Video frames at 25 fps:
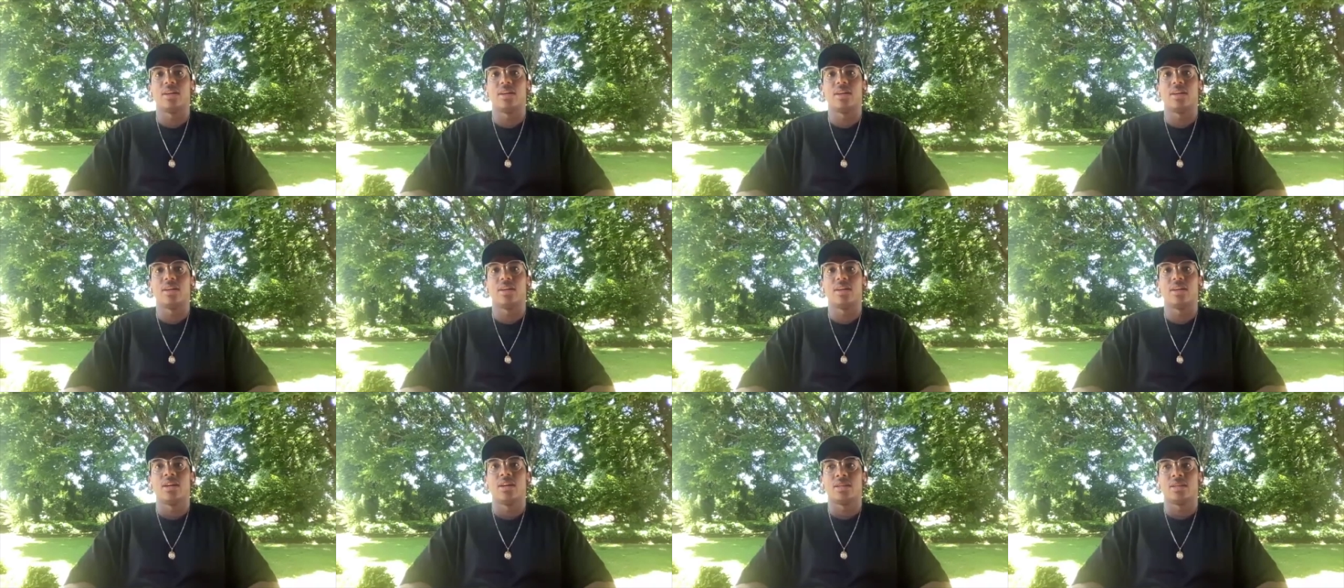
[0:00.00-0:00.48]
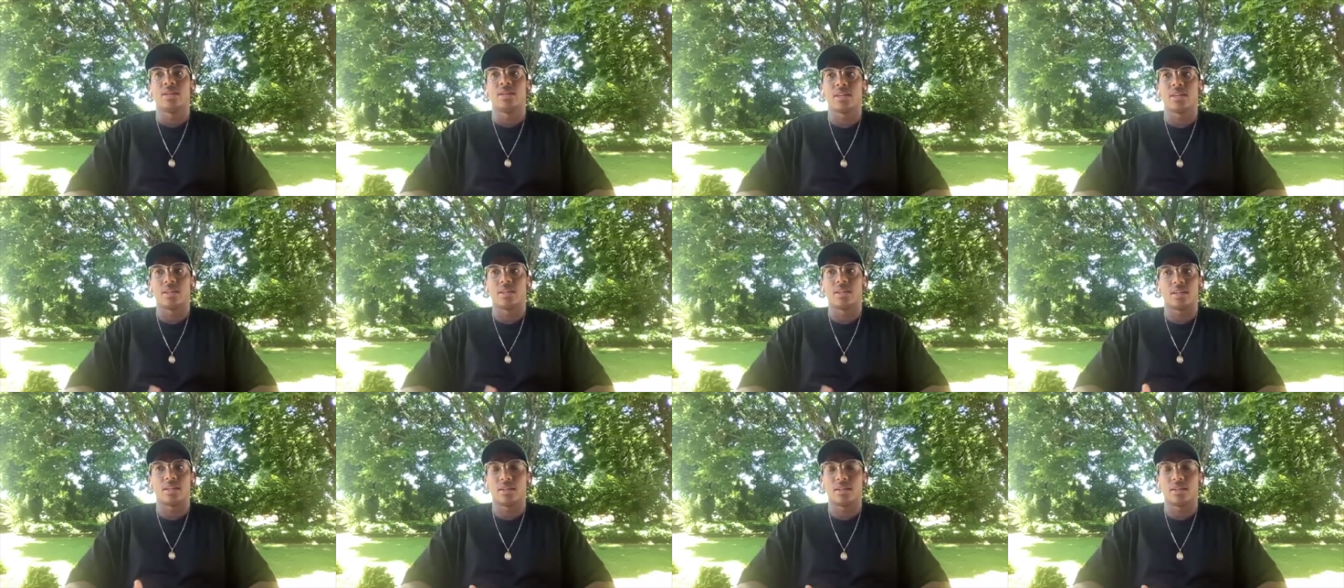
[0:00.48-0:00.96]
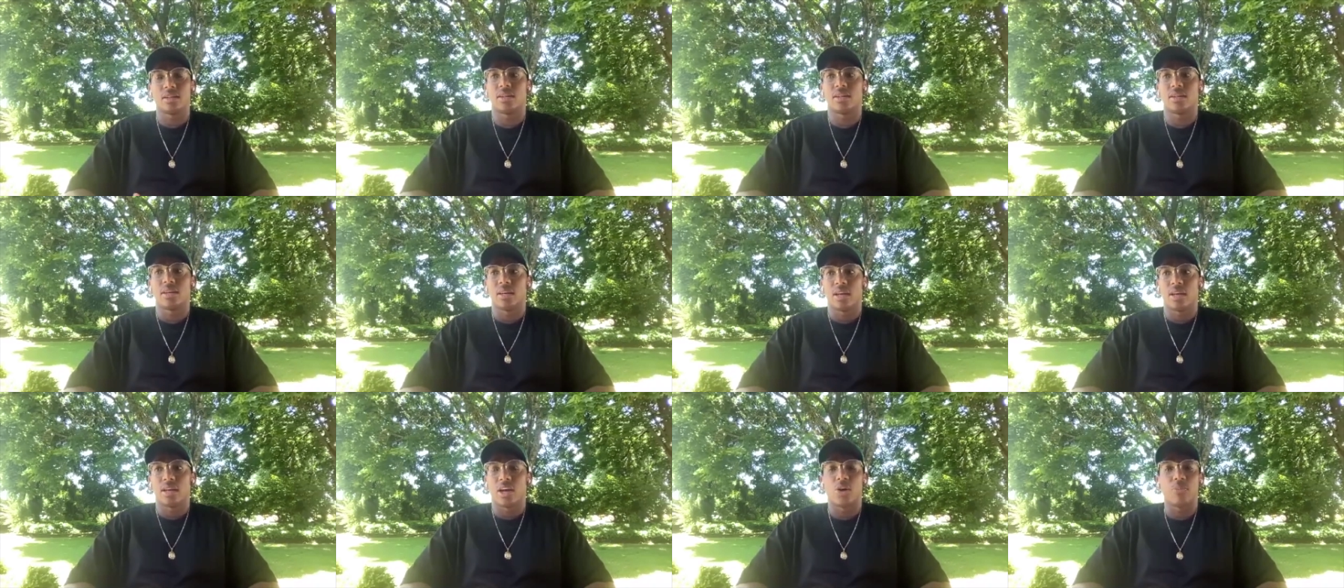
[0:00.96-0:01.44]
to
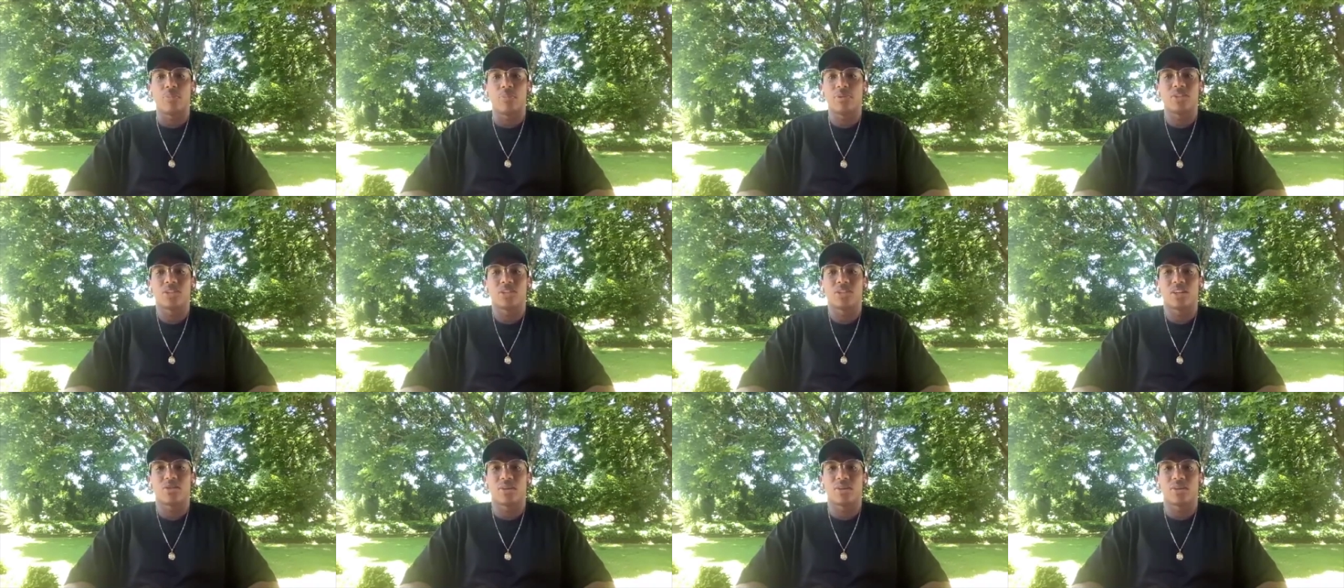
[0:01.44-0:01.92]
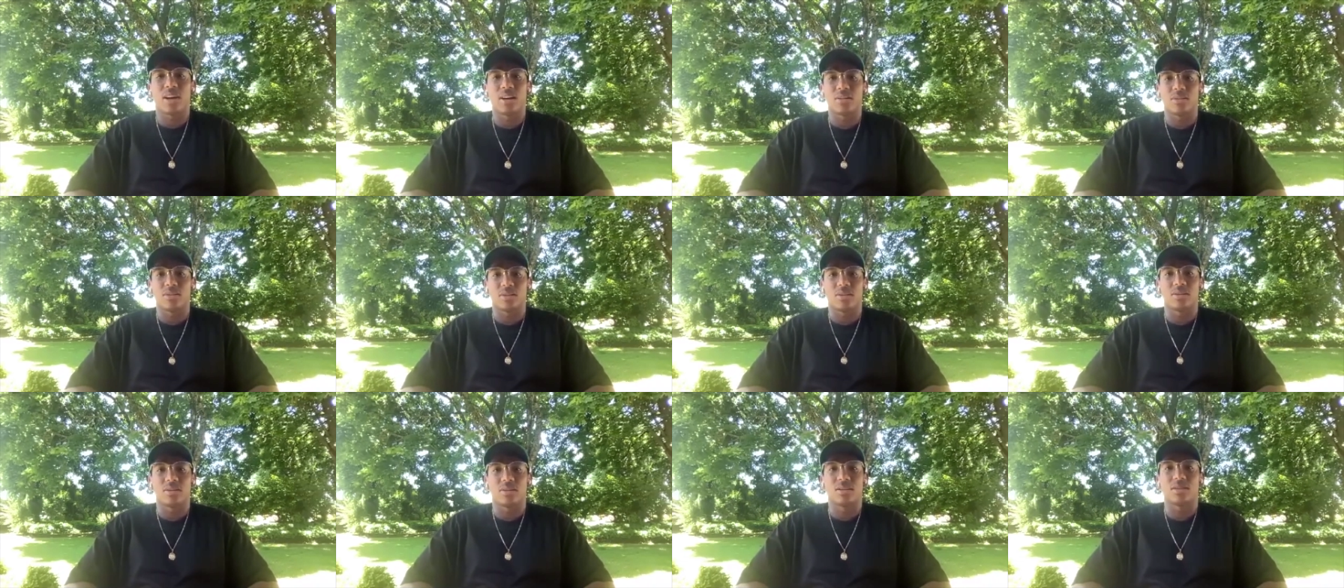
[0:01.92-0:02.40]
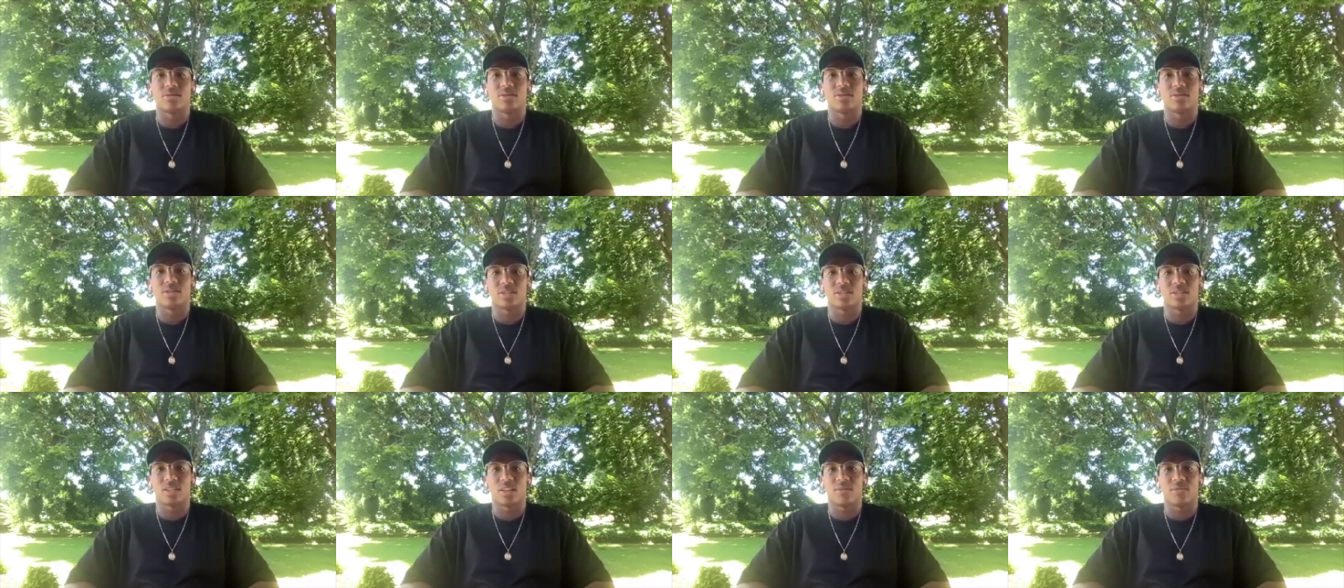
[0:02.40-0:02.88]
help each other out, and
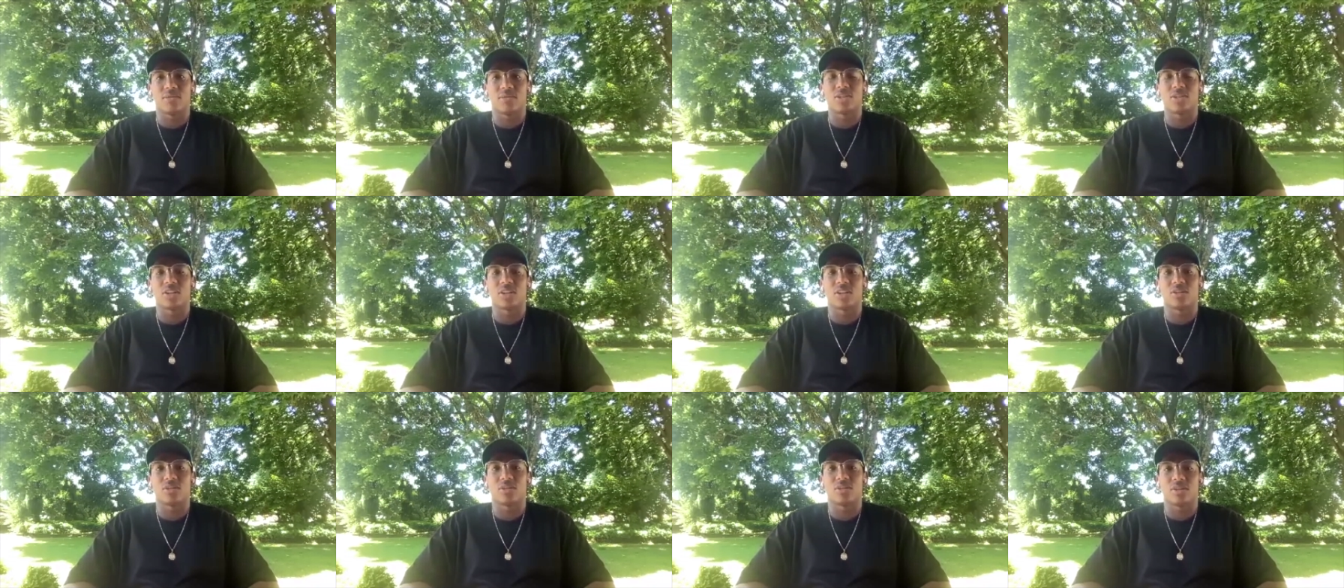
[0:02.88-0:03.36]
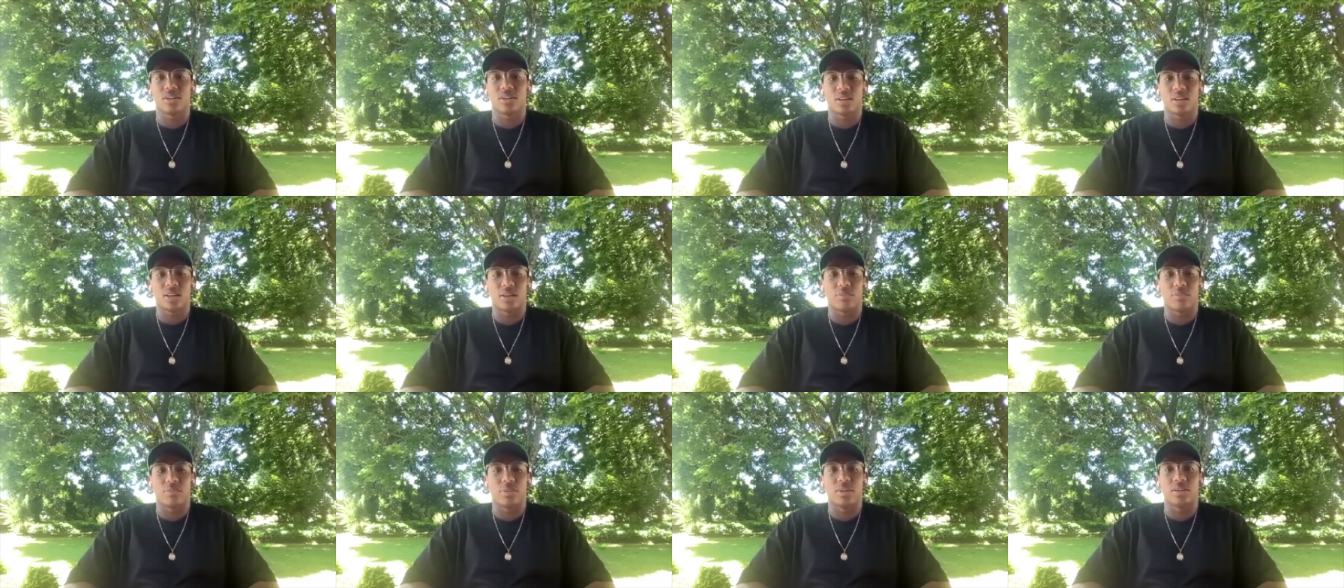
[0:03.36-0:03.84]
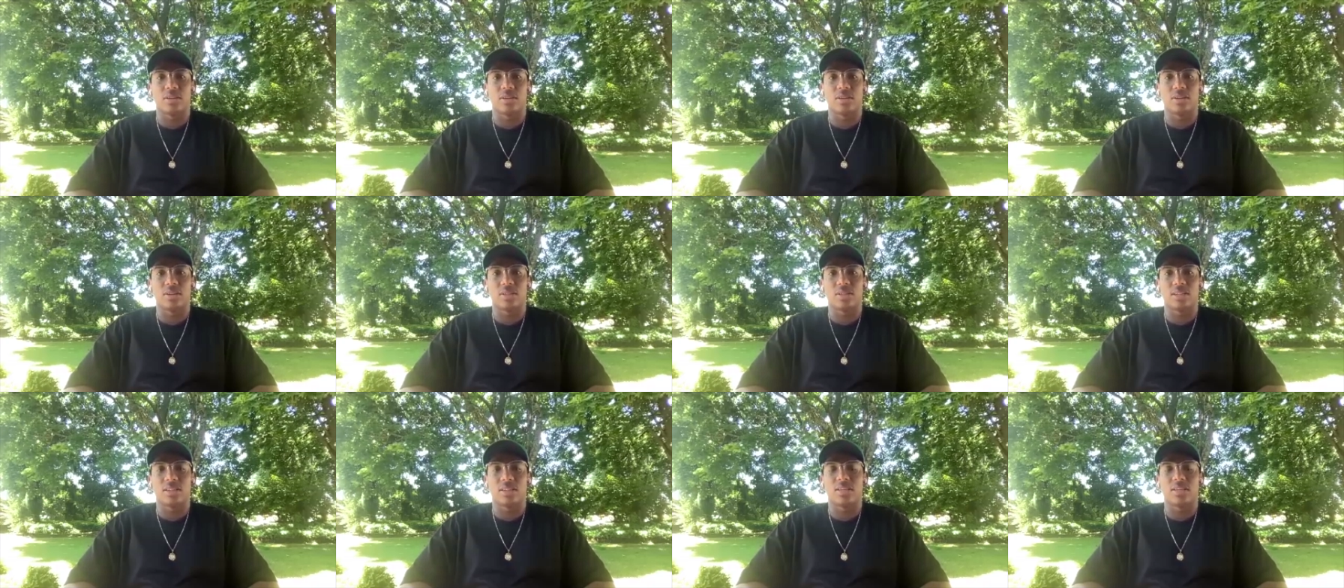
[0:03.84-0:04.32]
just give each other the ability
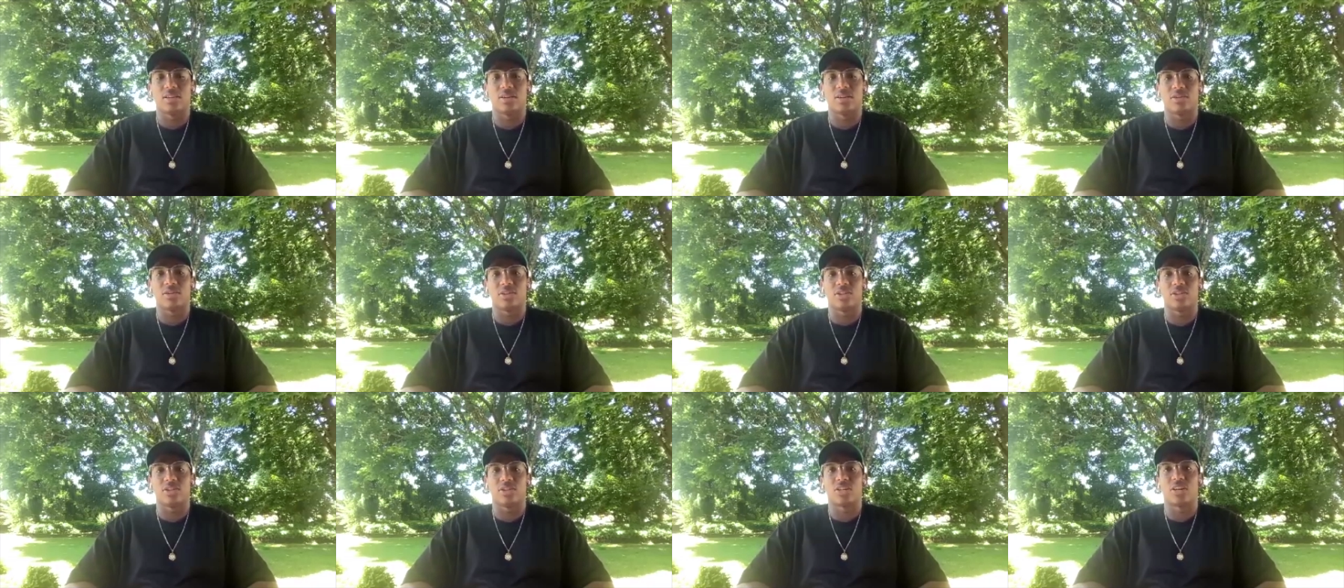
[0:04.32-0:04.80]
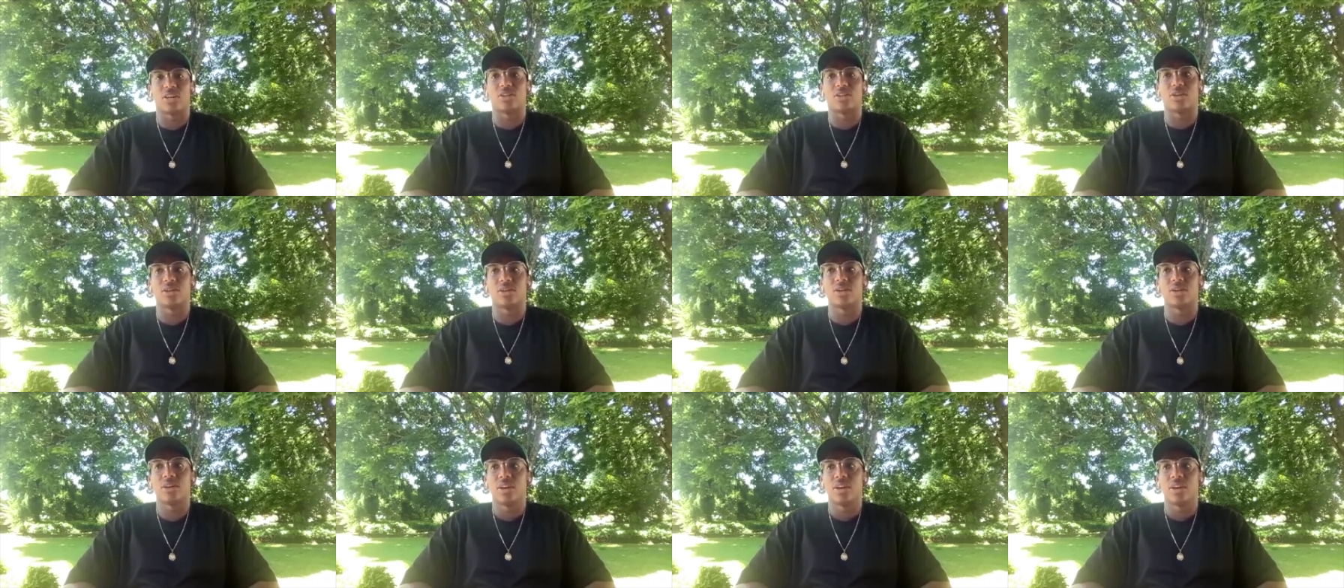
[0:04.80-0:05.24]
to lean on each other,